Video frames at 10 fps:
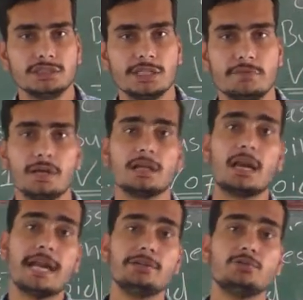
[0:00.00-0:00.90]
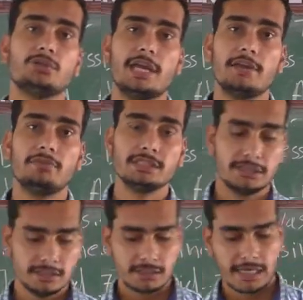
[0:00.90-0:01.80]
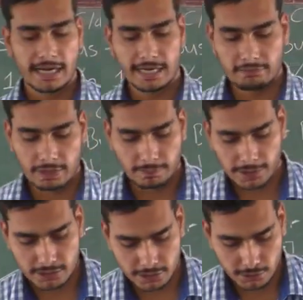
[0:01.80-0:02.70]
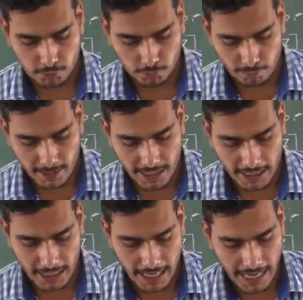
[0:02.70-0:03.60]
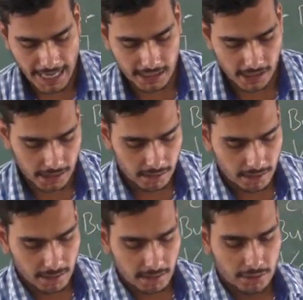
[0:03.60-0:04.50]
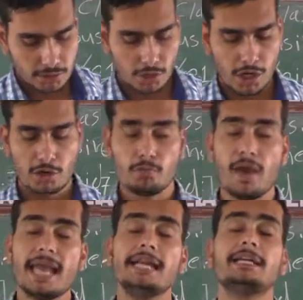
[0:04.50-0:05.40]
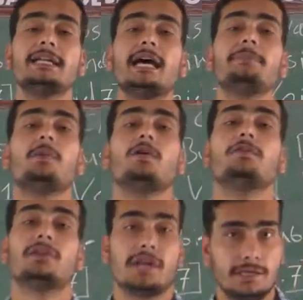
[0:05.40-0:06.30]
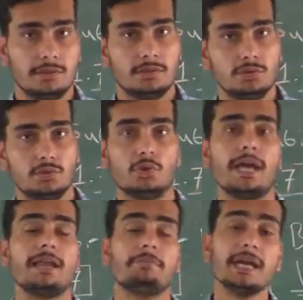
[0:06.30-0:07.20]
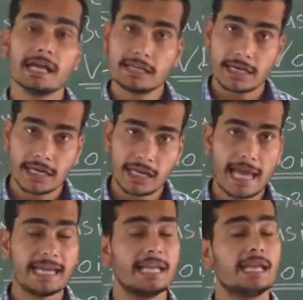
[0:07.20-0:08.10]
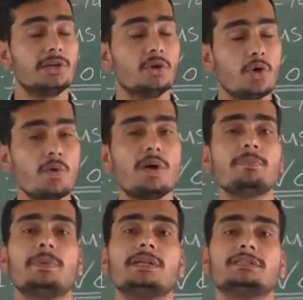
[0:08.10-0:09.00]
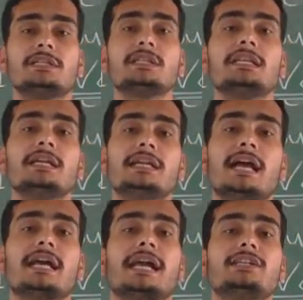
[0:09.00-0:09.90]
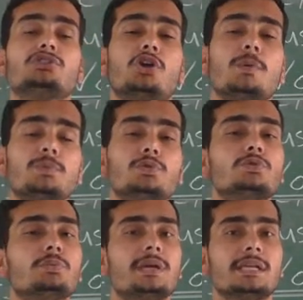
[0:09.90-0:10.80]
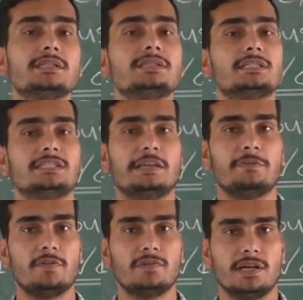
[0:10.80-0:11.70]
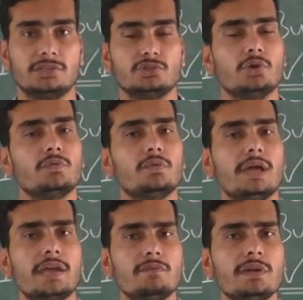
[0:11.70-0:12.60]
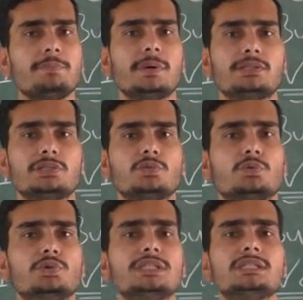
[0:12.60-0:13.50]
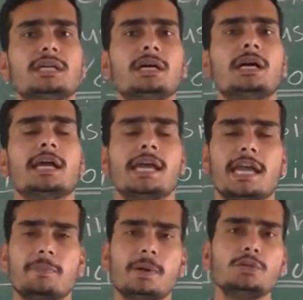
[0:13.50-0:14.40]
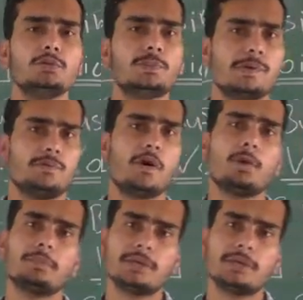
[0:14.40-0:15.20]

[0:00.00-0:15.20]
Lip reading: is given right to the every citizen and every person to make your valid type of trade. You can make a trade and no one person in India can stop you to making such type of trade. So every person who is able to perform a